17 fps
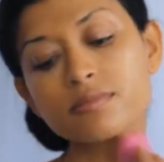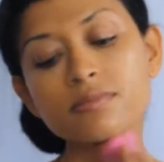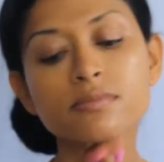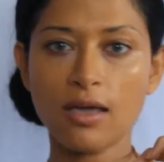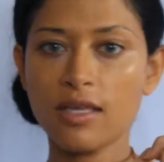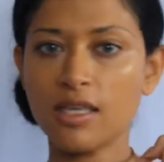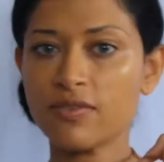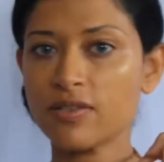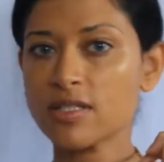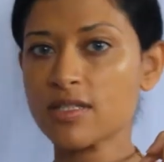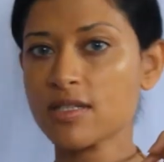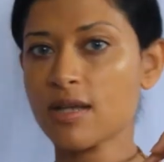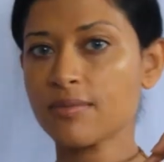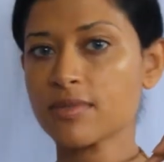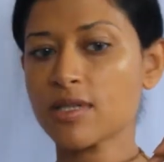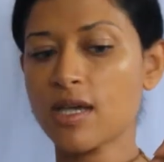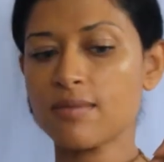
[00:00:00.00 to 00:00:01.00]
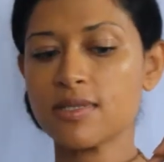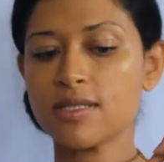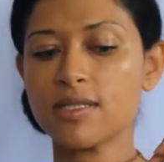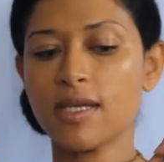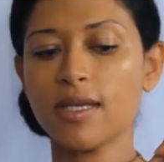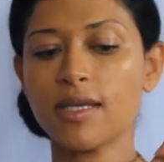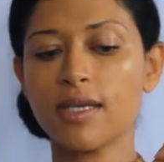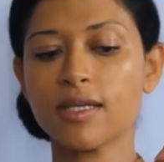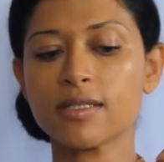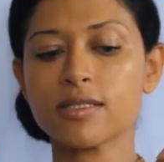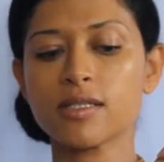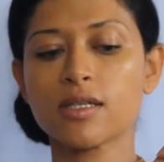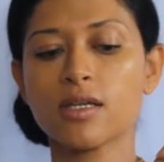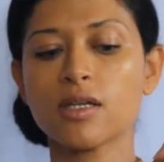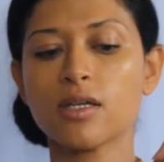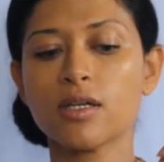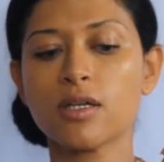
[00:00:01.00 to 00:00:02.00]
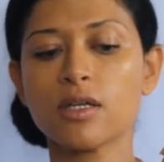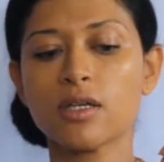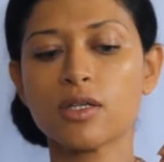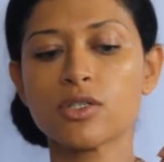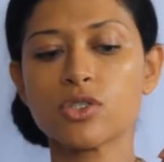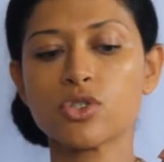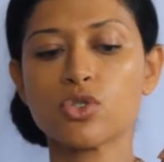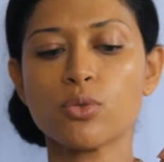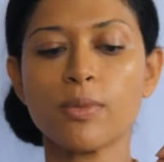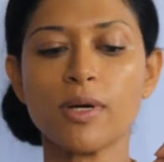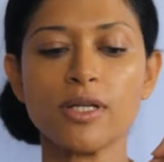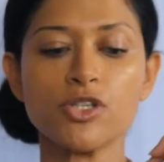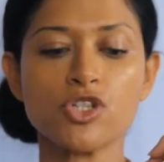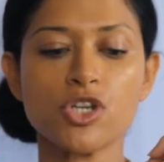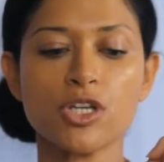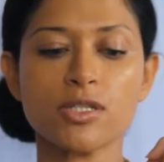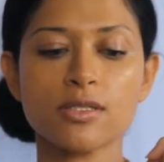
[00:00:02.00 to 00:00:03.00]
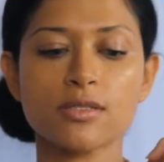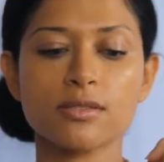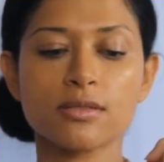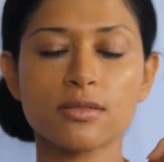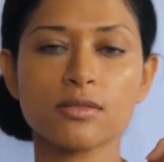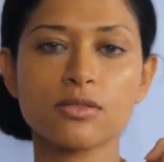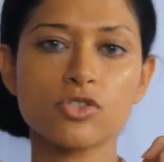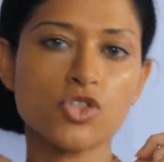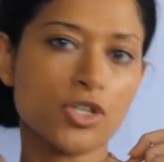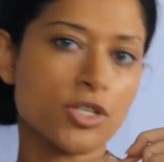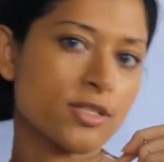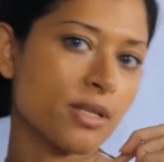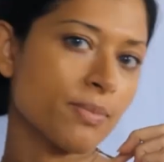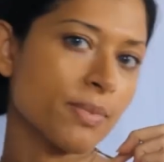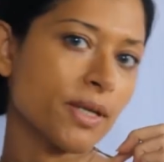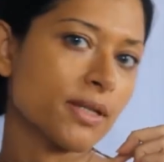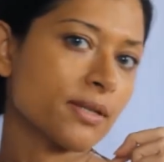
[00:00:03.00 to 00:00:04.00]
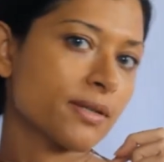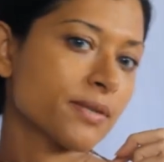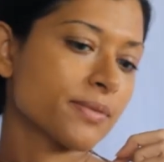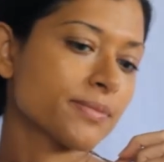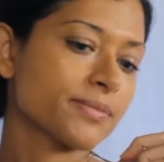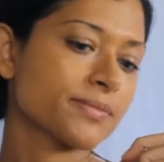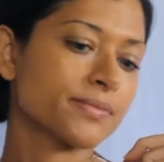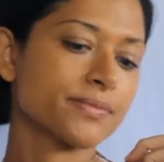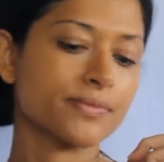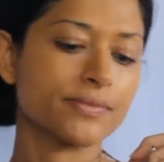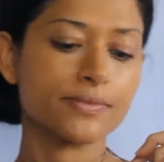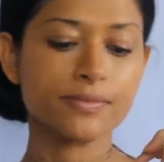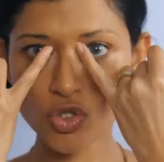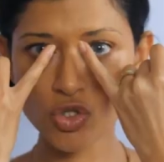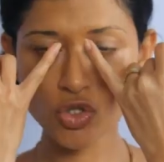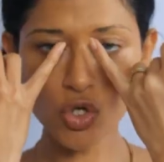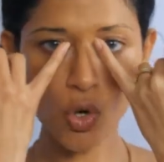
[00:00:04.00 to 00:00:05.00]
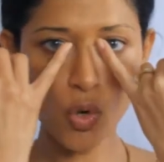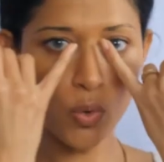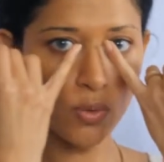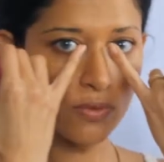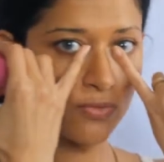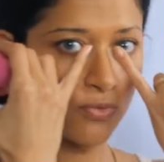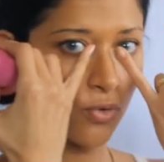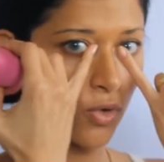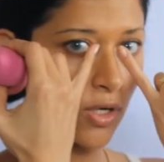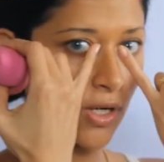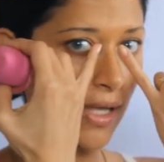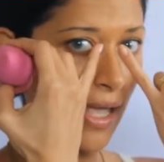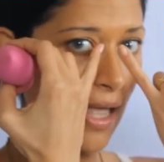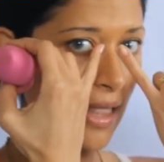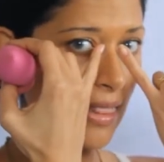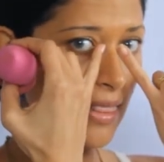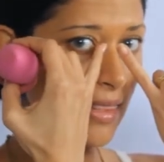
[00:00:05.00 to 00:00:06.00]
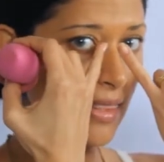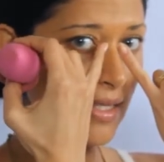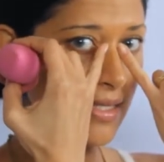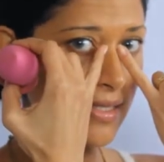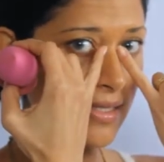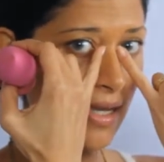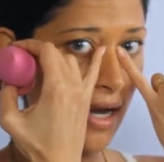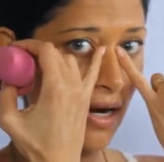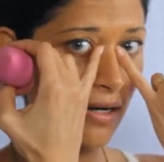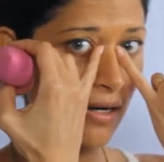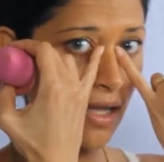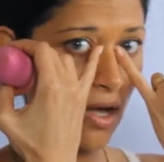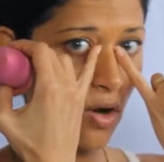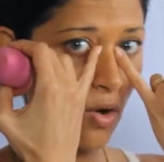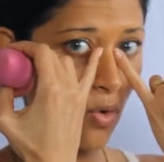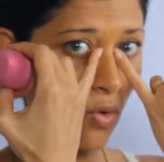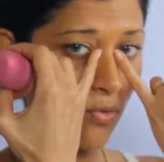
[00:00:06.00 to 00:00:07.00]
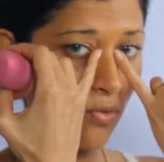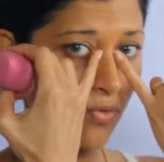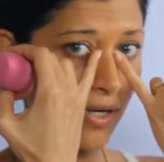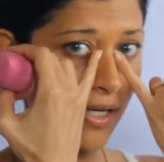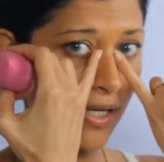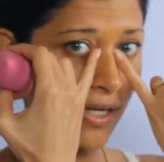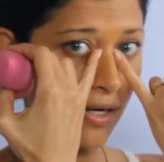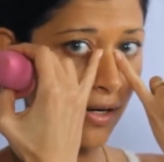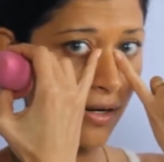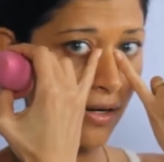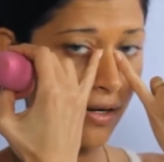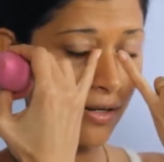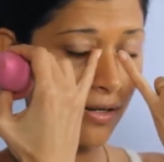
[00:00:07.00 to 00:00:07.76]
I even sometimes take it to my chest, just a bit. Don't forget this area over here.